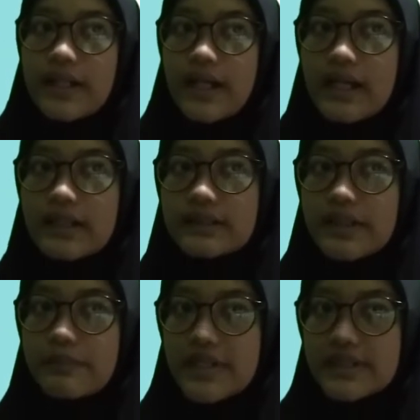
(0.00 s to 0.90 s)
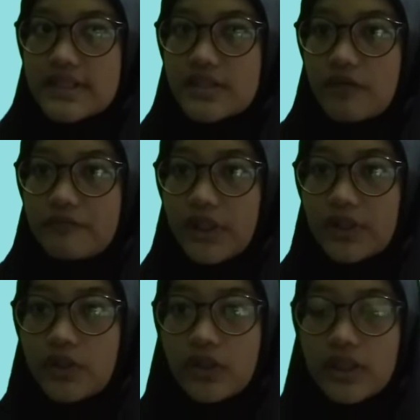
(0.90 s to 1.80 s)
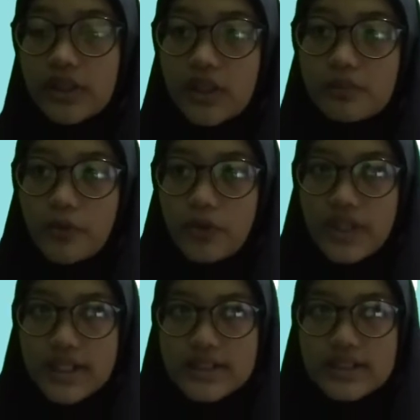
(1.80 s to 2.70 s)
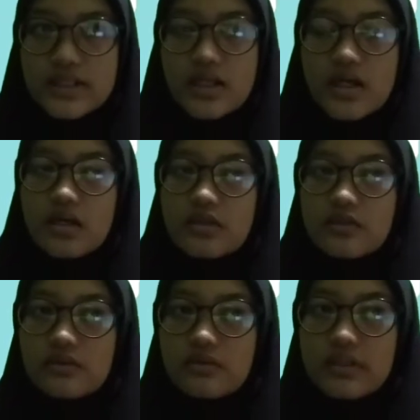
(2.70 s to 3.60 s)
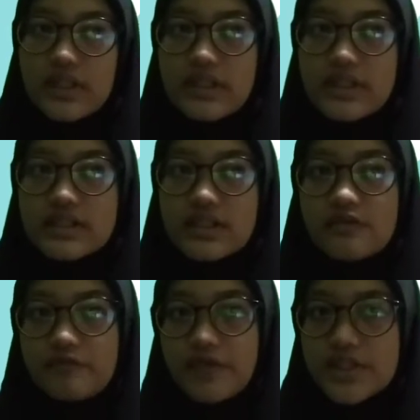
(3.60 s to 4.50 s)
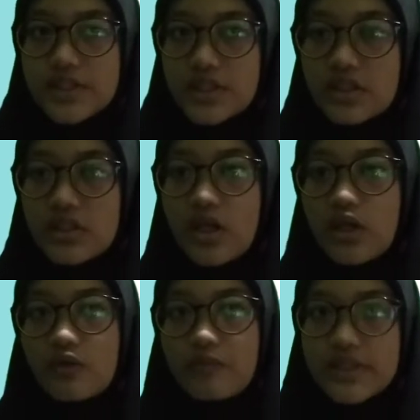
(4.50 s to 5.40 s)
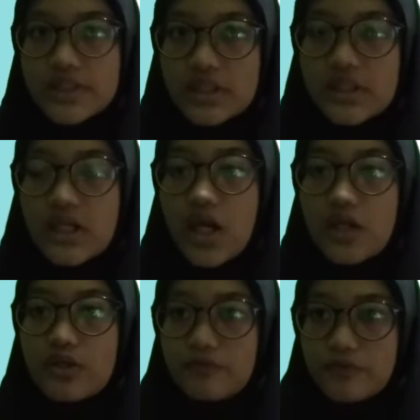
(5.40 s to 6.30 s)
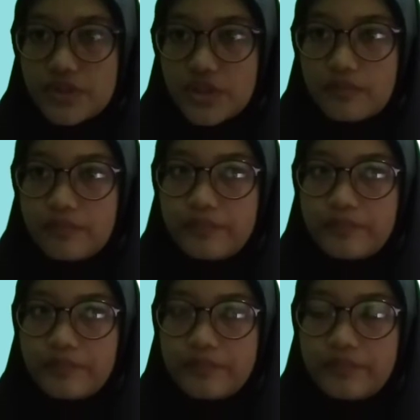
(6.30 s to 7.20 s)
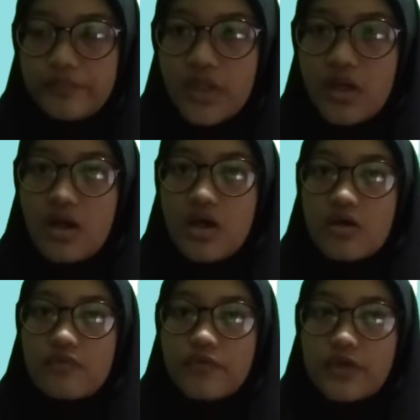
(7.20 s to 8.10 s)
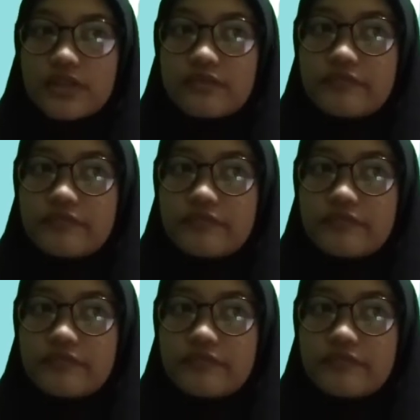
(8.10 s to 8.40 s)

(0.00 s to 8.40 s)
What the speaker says: There are three phases of technological progress, that is invention, innovation, and diffusion. For the